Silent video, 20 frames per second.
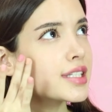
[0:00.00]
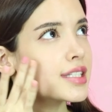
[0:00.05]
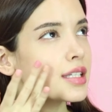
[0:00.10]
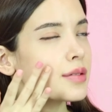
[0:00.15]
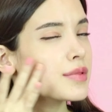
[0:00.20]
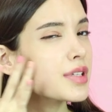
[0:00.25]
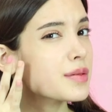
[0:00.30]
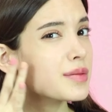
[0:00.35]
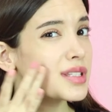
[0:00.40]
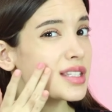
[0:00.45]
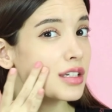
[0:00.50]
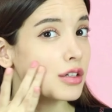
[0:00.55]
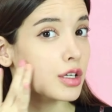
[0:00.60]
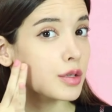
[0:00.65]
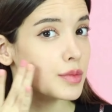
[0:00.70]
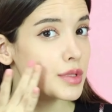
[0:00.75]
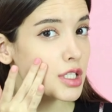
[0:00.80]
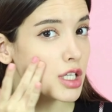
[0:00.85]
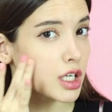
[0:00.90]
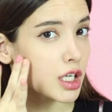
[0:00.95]
sometimes
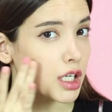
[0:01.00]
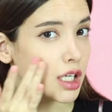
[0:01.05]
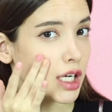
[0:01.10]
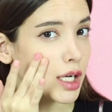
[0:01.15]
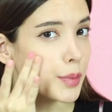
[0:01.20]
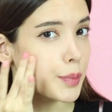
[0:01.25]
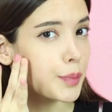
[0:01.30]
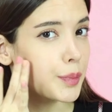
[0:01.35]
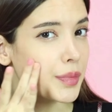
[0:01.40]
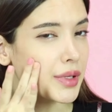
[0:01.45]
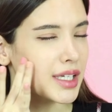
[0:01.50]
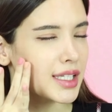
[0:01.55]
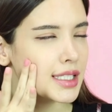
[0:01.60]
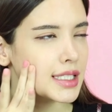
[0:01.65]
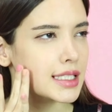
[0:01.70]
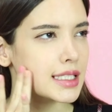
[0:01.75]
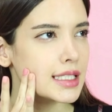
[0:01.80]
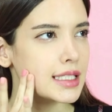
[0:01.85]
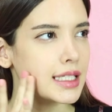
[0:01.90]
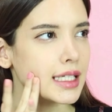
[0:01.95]
serums are a bit
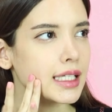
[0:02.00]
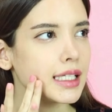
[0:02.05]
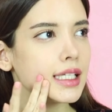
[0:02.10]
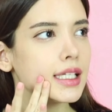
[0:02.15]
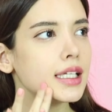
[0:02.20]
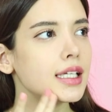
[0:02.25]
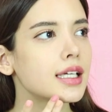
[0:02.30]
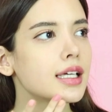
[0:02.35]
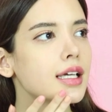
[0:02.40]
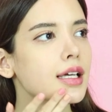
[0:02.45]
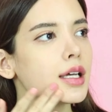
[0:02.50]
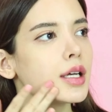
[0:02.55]
sticky,